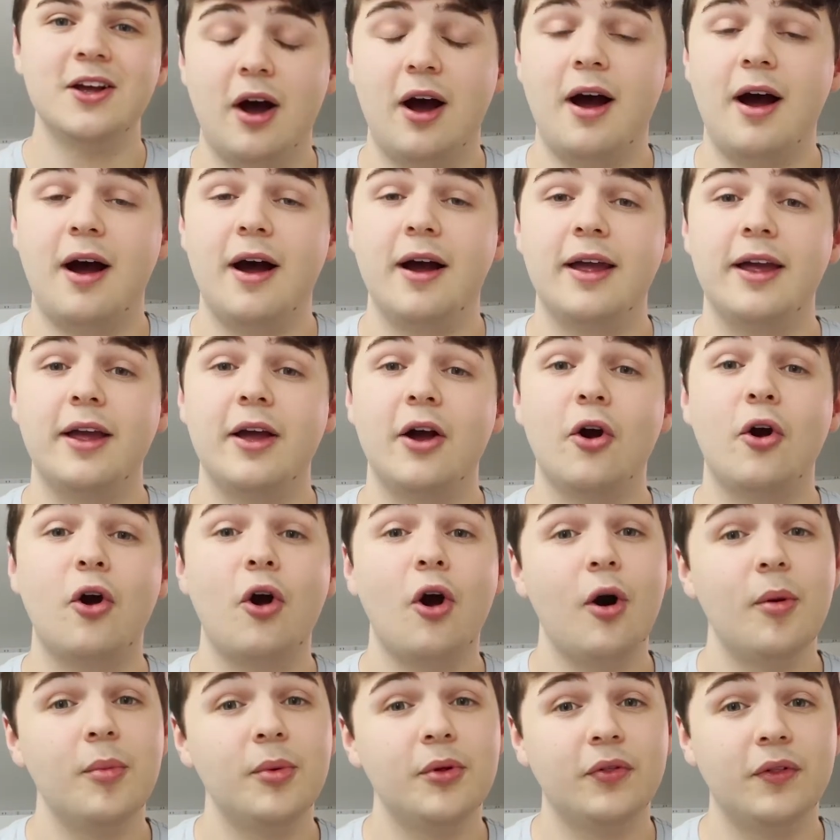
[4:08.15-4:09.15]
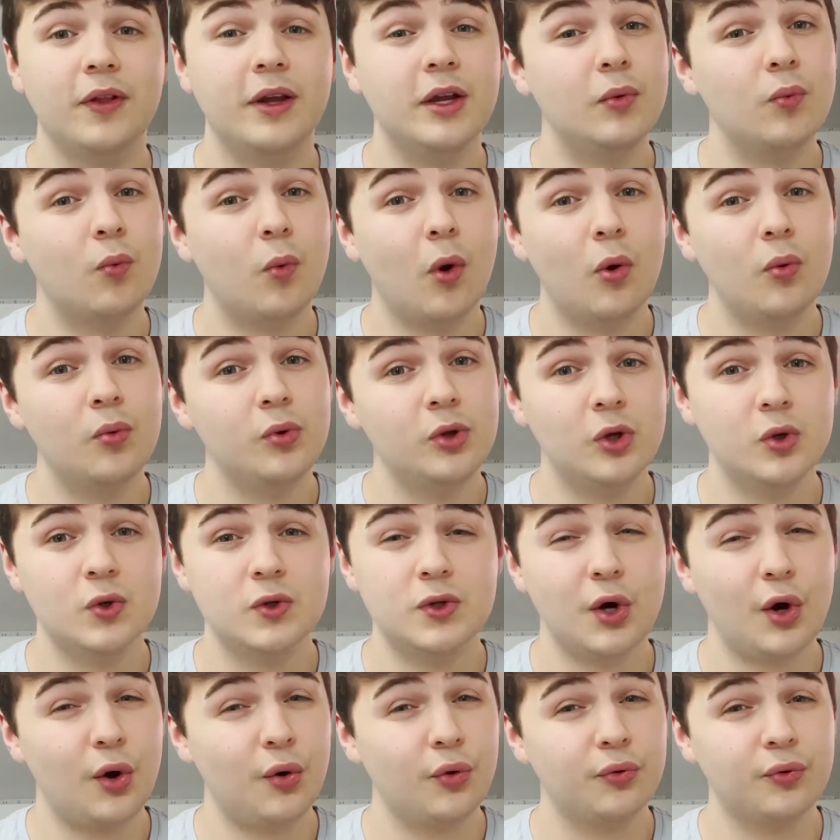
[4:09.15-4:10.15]
I commonly won't use
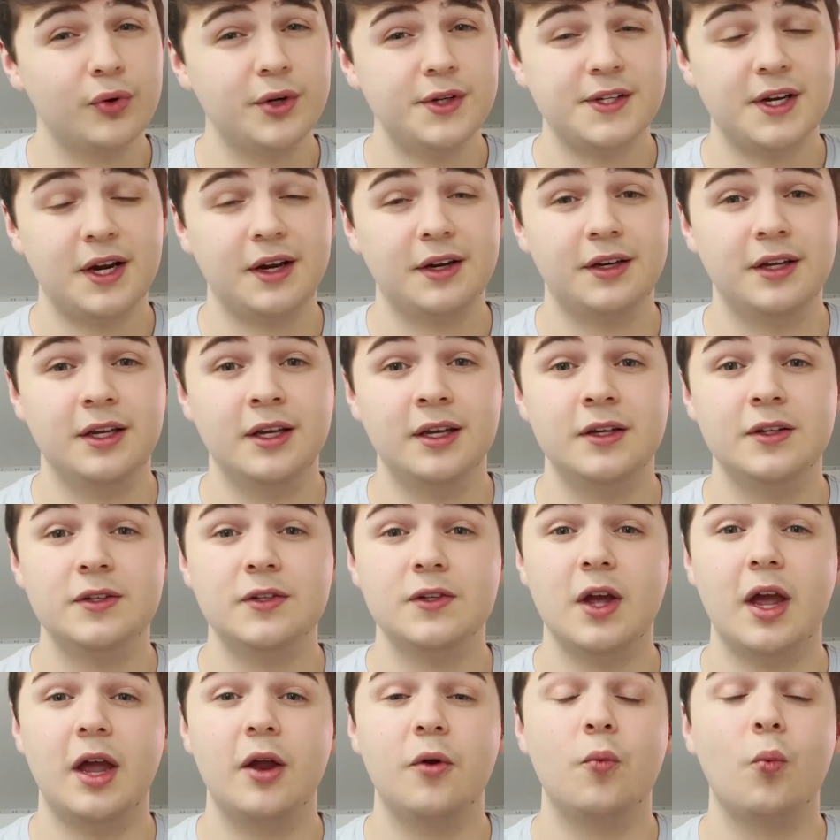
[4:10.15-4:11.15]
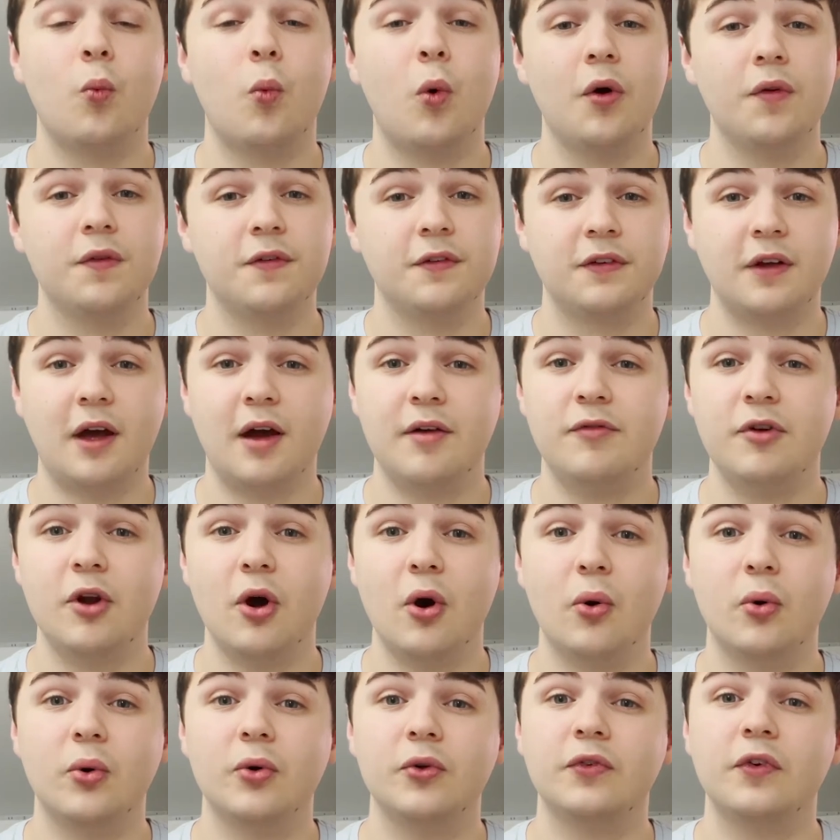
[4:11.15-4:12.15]
all three techniques in one set of
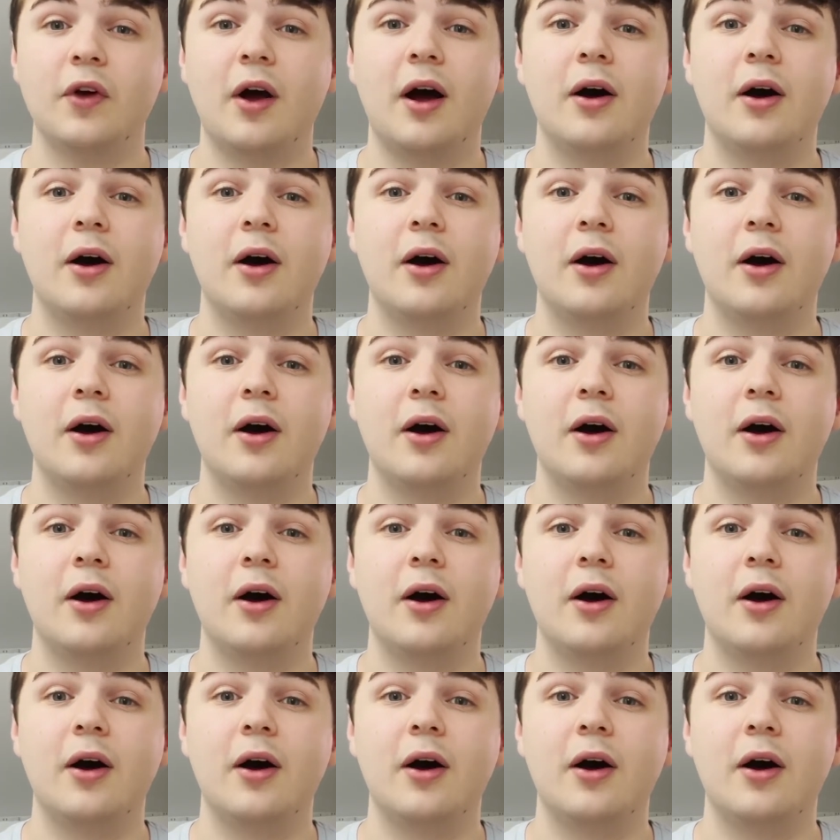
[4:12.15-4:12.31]
notes.